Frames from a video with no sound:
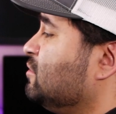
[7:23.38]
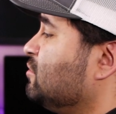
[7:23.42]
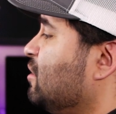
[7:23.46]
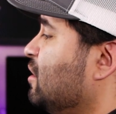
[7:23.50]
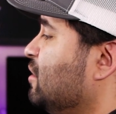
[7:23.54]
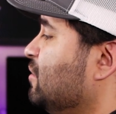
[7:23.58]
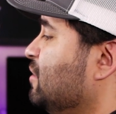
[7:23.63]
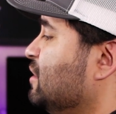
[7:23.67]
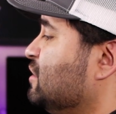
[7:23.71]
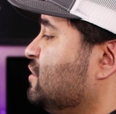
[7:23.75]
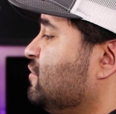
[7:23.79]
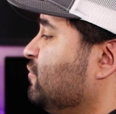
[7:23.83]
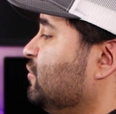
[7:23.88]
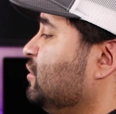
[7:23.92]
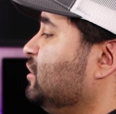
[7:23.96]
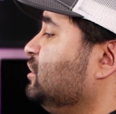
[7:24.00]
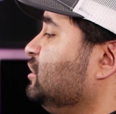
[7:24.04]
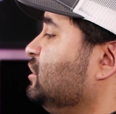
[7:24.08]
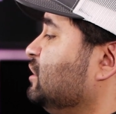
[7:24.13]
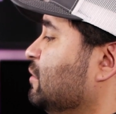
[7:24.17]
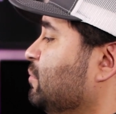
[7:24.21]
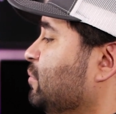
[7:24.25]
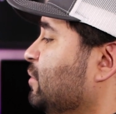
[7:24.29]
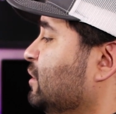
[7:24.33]
Try, it's free
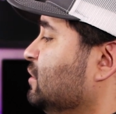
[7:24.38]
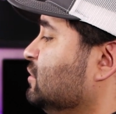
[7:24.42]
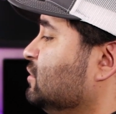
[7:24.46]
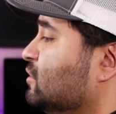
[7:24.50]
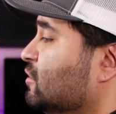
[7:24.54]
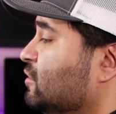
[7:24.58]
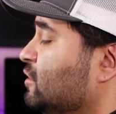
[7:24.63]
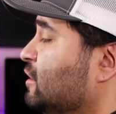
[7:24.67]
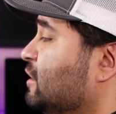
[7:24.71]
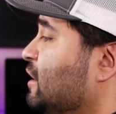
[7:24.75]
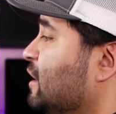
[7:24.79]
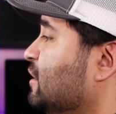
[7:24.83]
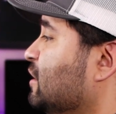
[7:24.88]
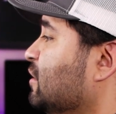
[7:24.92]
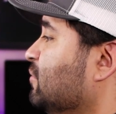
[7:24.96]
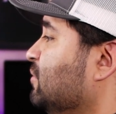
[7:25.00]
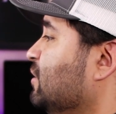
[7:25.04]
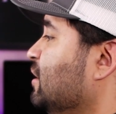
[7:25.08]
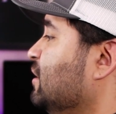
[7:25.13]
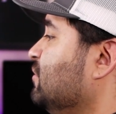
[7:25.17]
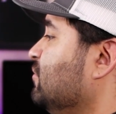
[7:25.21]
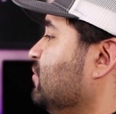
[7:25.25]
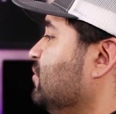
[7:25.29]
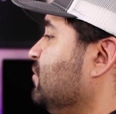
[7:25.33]
shipping, so you'd end up
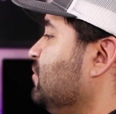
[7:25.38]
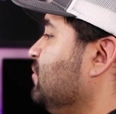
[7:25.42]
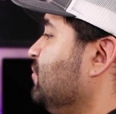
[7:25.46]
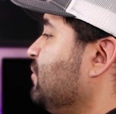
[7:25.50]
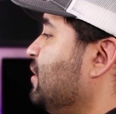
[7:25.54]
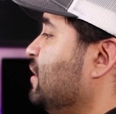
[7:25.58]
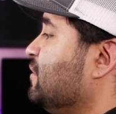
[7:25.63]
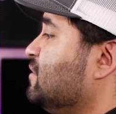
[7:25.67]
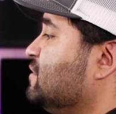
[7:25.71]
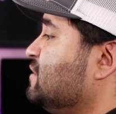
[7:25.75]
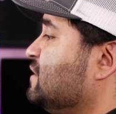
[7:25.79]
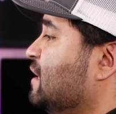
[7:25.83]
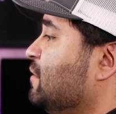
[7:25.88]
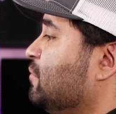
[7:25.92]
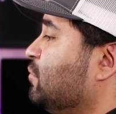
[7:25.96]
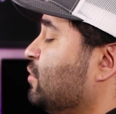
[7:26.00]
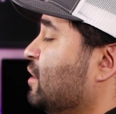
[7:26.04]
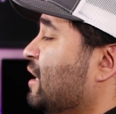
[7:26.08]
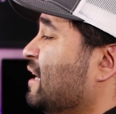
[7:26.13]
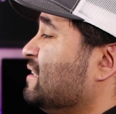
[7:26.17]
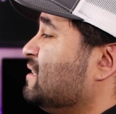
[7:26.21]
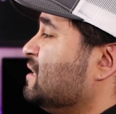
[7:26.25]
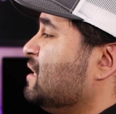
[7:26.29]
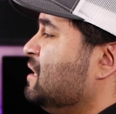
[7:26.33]
getting around the same
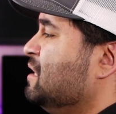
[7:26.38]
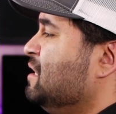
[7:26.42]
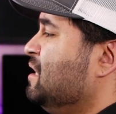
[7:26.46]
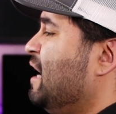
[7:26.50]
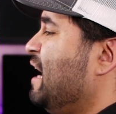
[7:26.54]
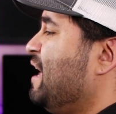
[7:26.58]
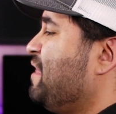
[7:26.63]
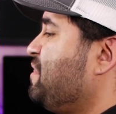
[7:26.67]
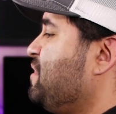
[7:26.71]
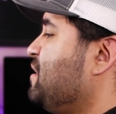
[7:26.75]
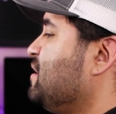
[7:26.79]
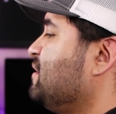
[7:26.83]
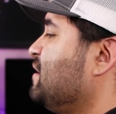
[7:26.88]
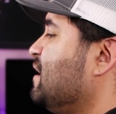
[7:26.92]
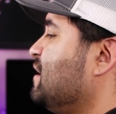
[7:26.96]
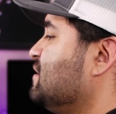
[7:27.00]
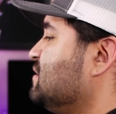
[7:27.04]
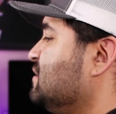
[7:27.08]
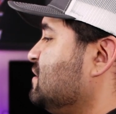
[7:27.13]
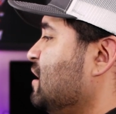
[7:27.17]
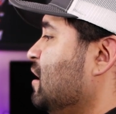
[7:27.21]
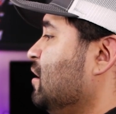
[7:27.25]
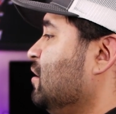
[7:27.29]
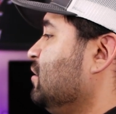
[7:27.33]
price. I think that
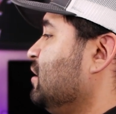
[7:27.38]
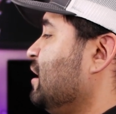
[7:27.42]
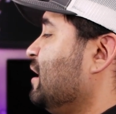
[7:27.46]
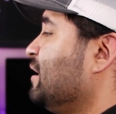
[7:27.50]
a seller